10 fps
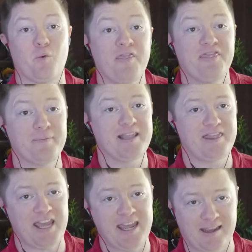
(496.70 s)
want them to
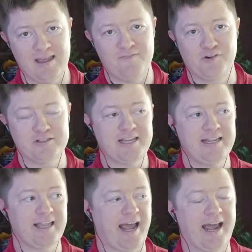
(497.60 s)
think. If you're
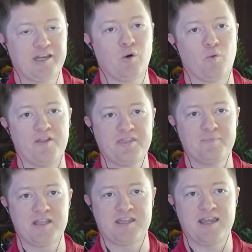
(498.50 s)
saying like, I don't want
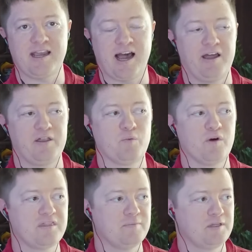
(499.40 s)
them to think, I only
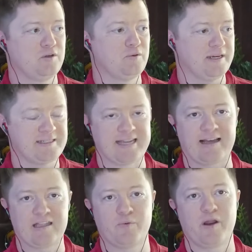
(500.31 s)
want them to do
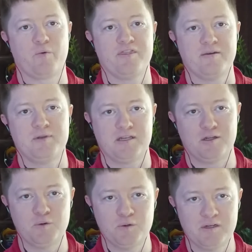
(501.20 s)
exactly what I want them to
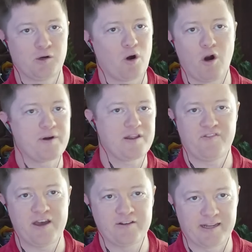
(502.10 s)
do, you're already
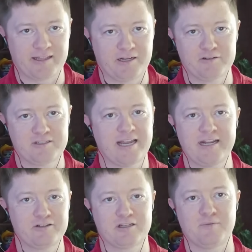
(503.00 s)
failing. Like you're
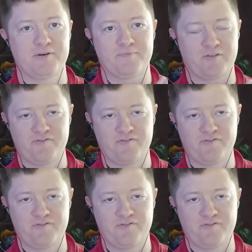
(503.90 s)
setting yourself up for